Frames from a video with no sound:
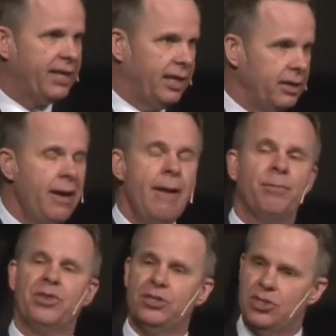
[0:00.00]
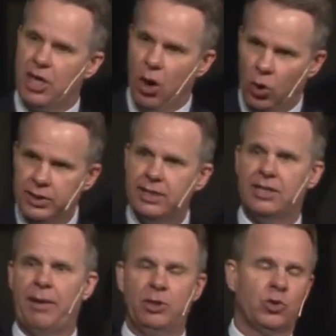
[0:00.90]
it. But this is the only
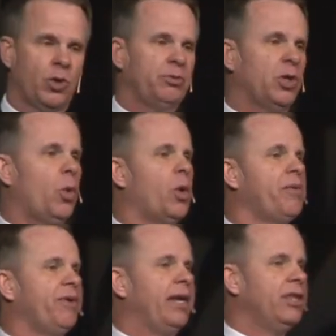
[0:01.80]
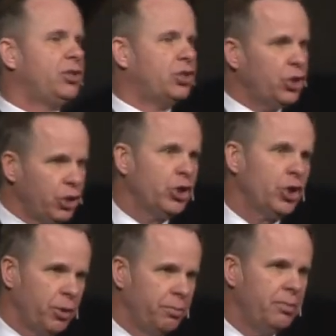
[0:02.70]
time in Scripture where we find the
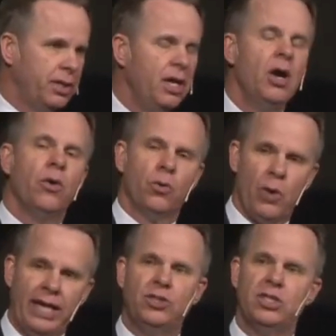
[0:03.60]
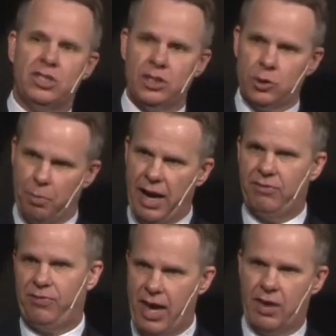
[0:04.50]
term righteousness by
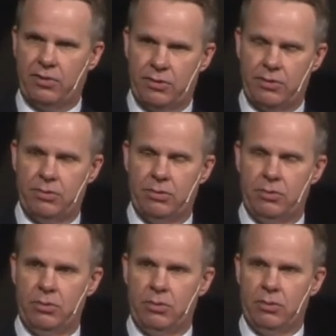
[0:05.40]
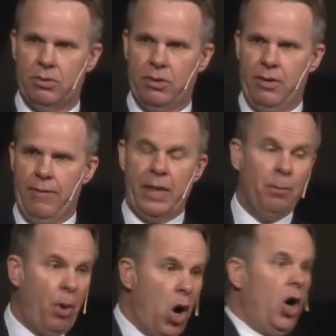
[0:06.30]
faith. Now,
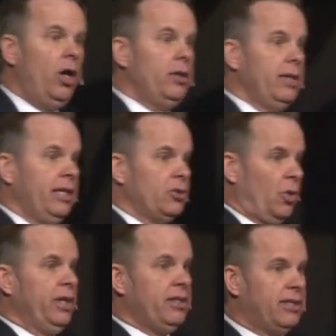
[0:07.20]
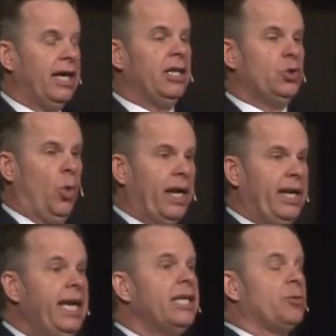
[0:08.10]
Paul is going to tell us what
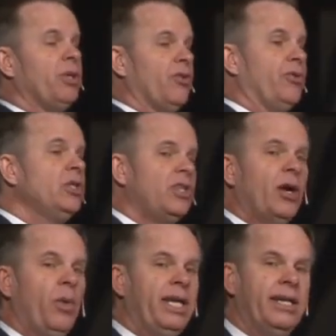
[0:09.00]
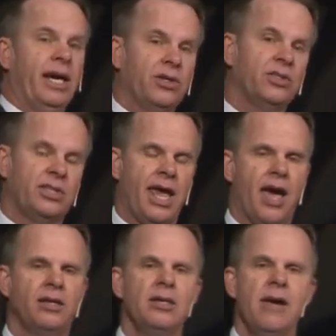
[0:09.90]
it is, but the first thing we need to
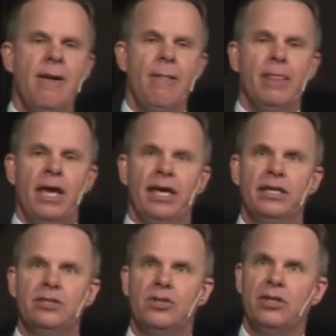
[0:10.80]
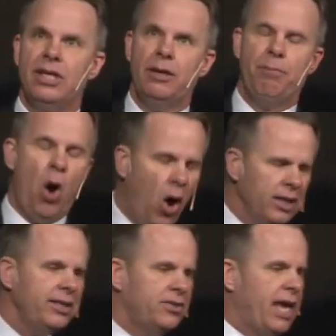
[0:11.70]
understand is that
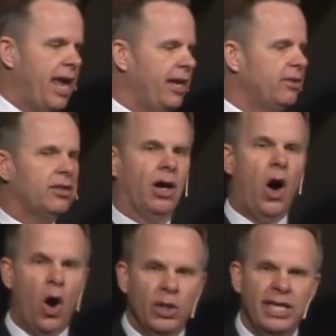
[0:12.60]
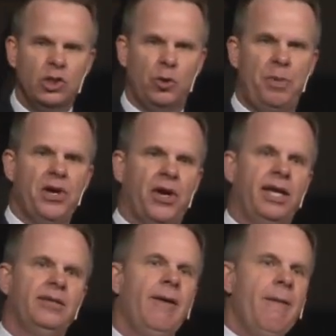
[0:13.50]
Paul is saying that the Holy
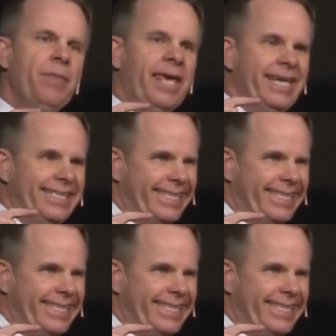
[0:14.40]
Spirit is